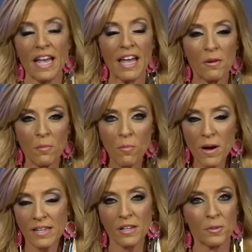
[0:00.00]
I am
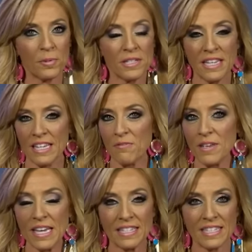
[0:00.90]
one hundred percent
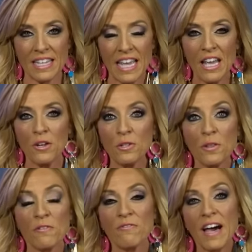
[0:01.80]
convinced. So
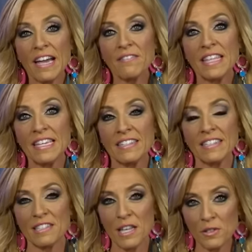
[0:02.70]
the five things
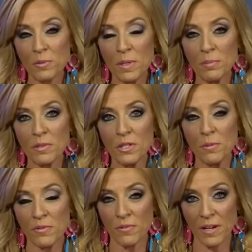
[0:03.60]
successful people do
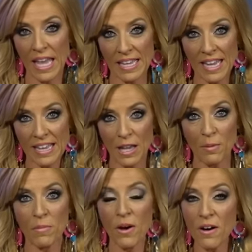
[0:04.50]
before eight a
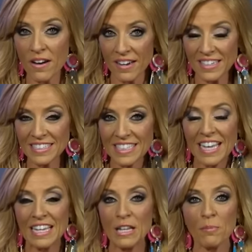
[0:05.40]
m are,
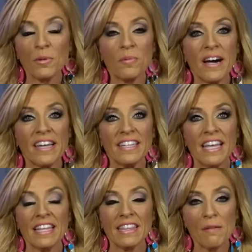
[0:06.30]
number one,
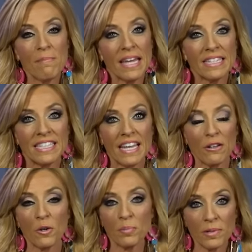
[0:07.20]
they meditate
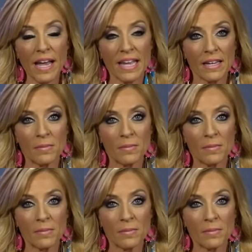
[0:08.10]
or pray.